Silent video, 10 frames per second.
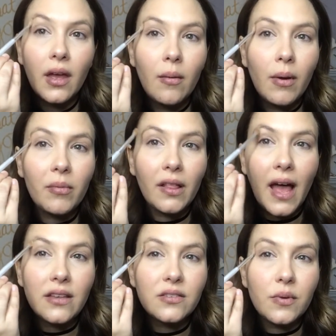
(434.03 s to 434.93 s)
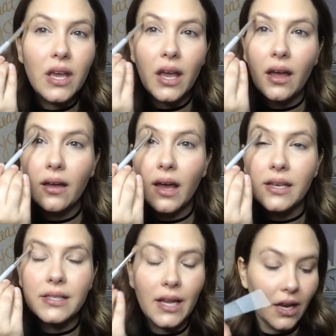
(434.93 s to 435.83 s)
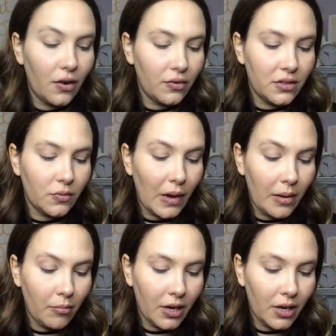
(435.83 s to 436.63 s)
Remember last week I said I don't swipe